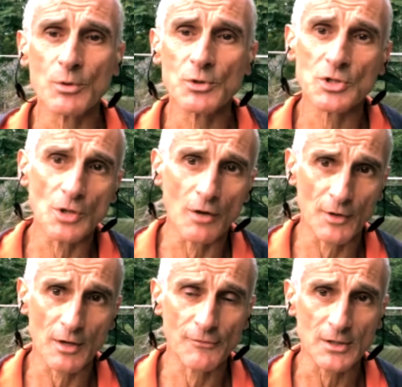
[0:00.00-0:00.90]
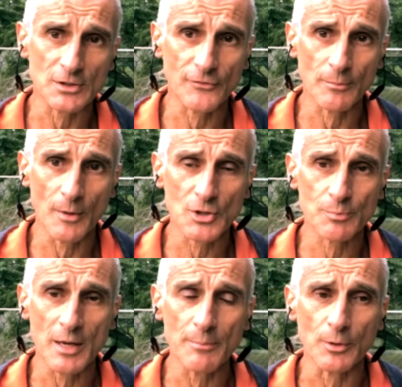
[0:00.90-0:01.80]
which is not very effective for
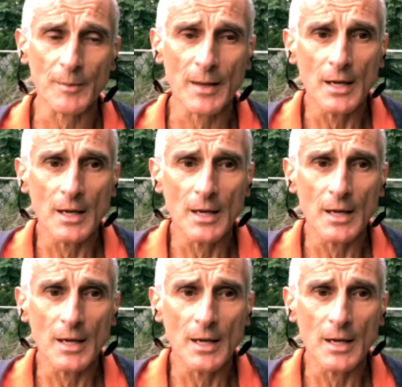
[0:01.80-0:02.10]
most people.